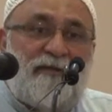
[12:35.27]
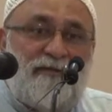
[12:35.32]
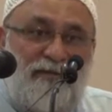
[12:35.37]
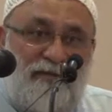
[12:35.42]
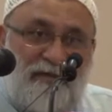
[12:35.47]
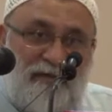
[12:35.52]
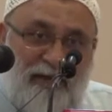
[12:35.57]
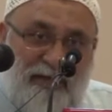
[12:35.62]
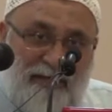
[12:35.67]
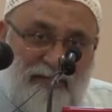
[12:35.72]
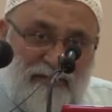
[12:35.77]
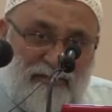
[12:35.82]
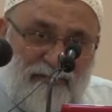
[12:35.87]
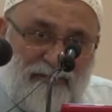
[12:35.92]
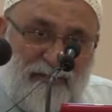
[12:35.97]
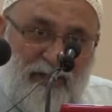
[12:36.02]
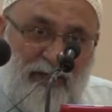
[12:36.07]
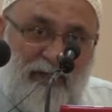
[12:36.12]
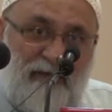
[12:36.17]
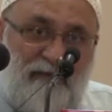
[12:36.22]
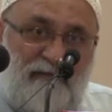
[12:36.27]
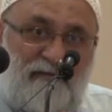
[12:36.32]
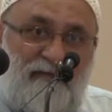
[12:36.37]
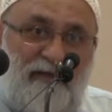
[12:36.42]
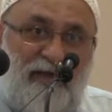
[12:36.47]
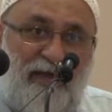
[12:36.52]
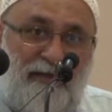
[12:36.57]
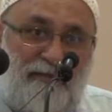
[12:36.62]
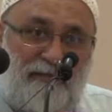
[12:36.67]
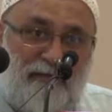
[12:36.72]
the right faith
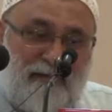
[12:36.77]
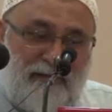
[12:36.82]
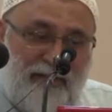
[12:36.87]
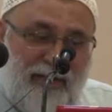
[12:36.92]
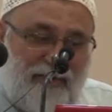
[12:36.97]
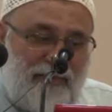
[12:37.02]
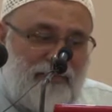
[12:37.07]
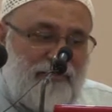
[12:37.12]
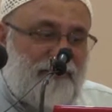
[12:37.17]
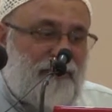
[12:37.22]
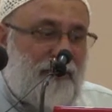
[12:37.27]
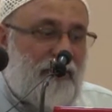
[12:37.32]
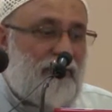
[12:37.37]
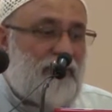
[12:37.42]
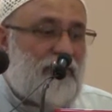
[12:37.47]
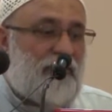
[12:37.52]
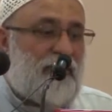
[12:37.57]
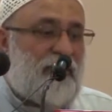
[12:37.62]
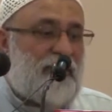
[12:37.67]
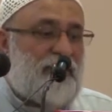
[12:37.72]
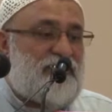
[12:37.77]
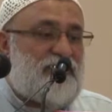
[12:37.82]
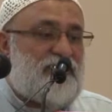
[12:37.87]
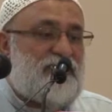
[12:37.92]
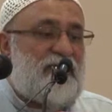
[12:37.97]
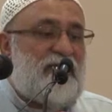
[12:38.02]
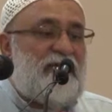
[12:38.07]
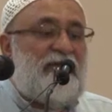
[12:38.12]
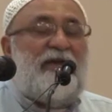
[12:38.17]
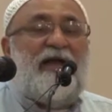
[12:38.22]
and the right
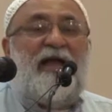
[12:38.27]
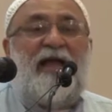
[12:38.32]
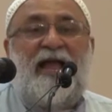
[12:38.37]
followers.